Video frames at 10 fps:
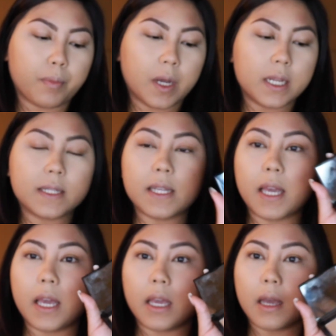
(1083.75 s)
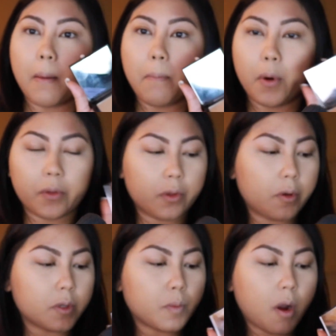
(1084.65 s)
gonna take both of
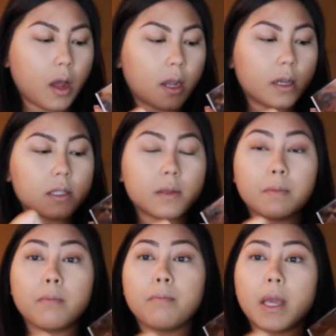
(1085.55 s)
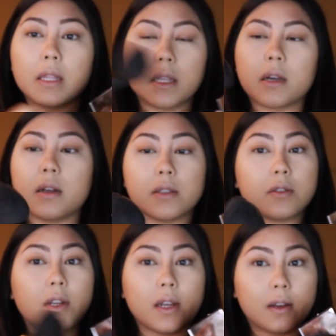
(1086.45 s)
those products, mainly
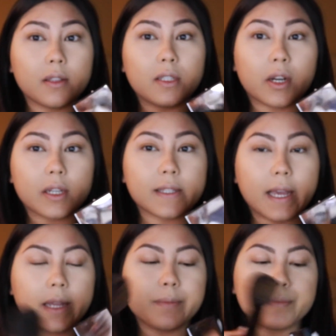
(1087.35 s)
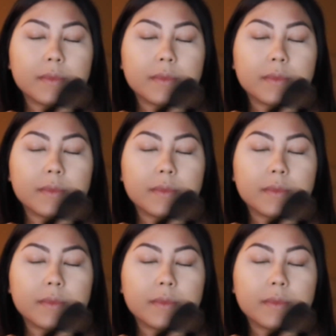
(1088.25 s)
concentrating on the dark side,